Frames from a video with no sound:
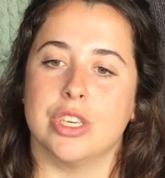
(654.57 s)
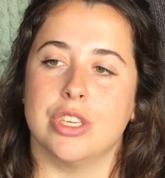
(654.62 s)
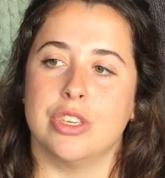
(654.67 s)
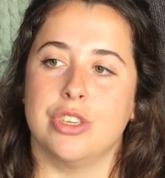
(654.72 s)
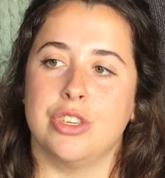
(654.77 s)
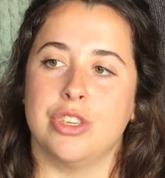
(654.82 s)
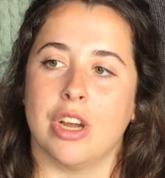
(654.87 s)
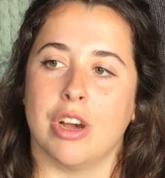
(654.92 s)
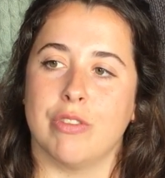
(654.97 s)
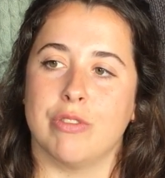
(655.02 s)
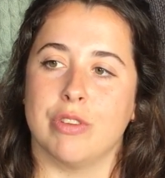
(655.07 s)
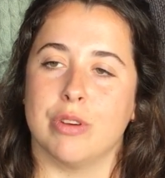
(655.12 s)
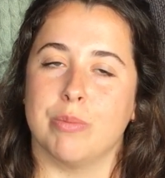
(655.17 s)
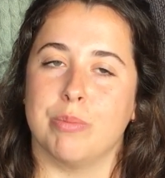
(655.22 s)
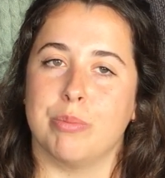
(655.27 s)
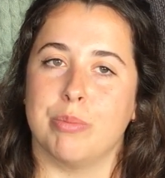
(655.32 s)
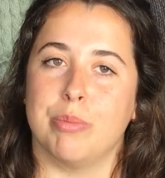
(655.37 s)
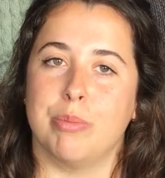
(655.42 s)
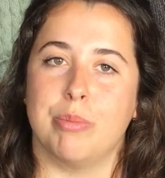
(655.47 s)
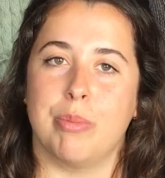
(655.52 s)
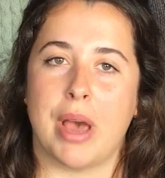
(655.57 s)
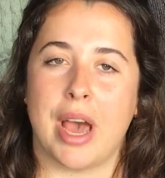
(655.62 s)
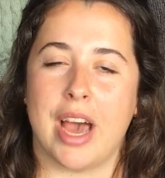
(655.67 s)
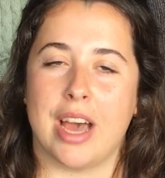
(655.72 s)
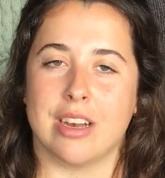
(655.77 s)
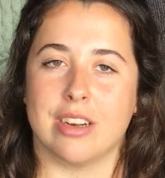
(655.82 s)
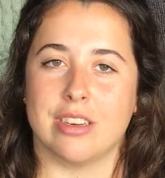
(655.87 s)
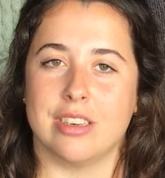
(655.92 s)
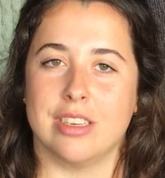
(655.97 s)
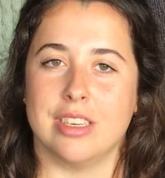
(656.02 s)
shove a
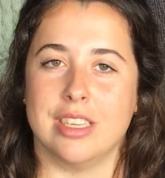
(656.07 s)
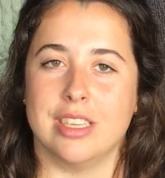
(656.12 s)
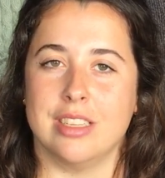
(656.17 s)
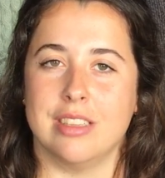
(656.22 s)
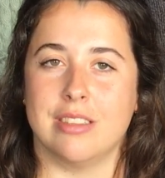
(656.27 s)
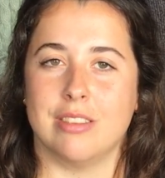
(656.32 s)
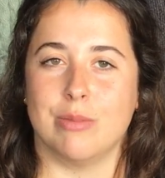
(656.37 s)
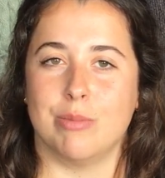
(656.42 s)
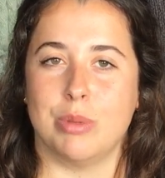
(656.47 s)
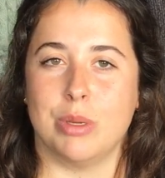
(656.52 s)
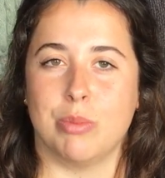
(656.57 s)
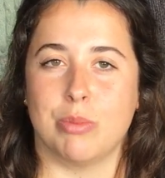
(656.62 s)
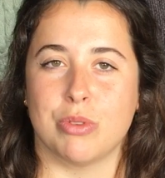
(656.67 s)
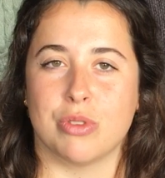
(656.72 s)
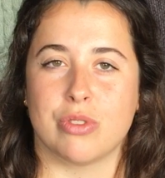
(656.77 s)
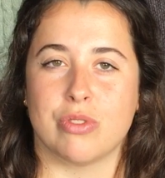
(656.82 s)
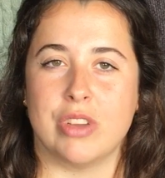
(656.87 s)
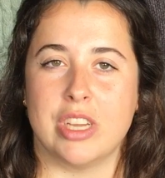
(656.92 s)
pattern into people's